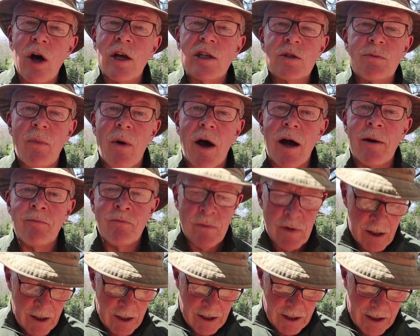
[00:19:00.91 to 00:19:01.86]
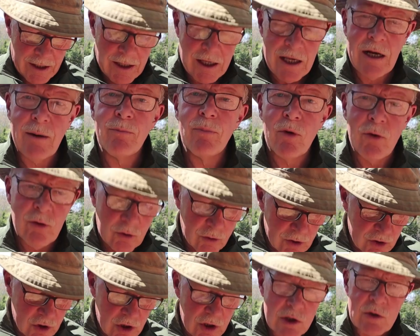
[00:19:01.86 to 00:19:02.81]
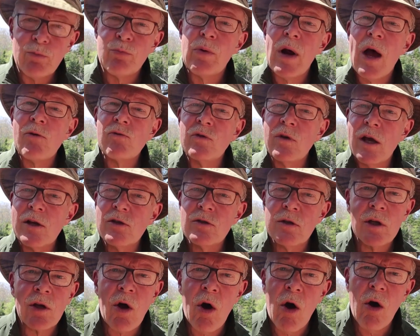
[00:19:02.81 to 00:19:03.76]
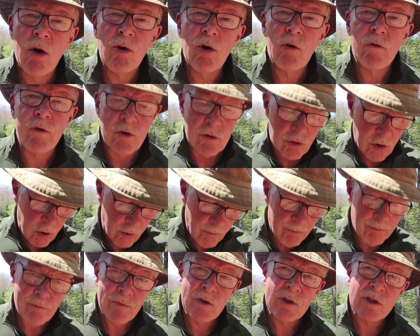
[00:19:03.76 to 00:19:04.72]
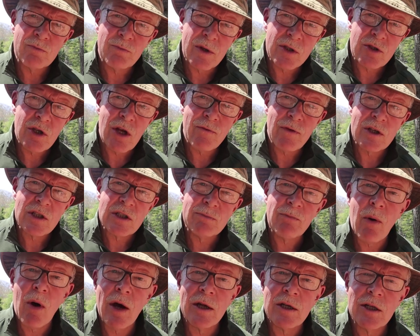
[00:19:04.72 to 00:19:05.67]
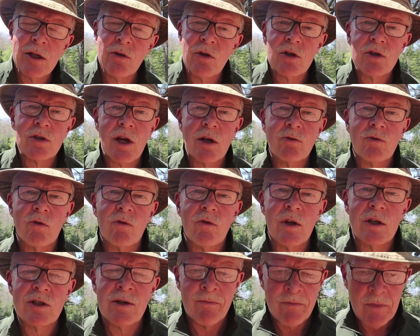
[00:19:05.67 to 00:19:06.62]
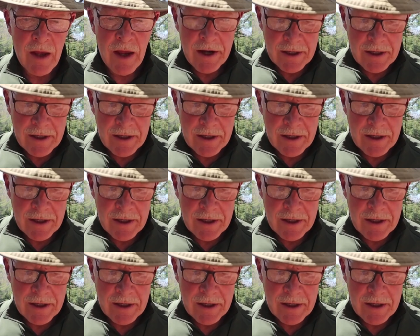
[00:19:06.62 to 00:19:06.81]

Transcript: hot spot and get a burn. You can see it's browned nicely all over. No specific spot in the center of this